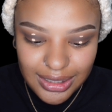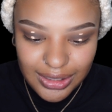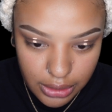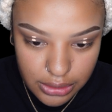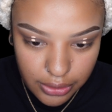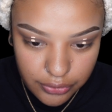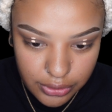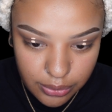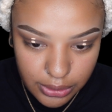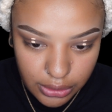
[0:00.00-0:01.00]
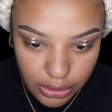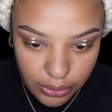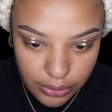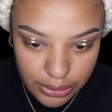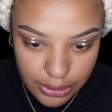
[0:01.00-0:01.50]
I definitely went
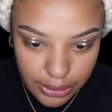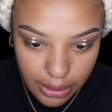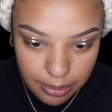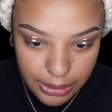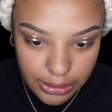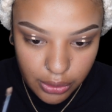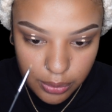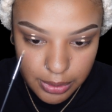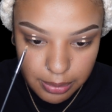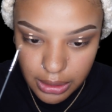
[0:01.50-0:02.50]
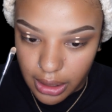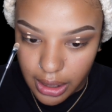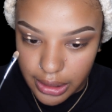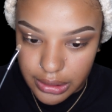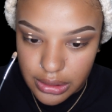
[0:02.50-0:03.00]
lower than that, but that will be my
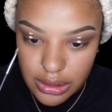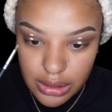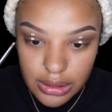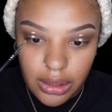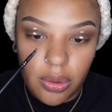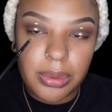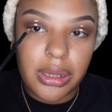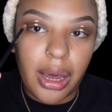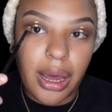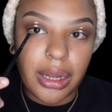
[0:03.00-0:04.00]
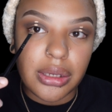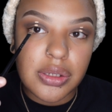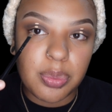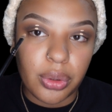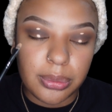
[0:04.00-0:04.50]
height. That will be the highest
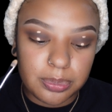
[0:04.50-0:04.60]
point.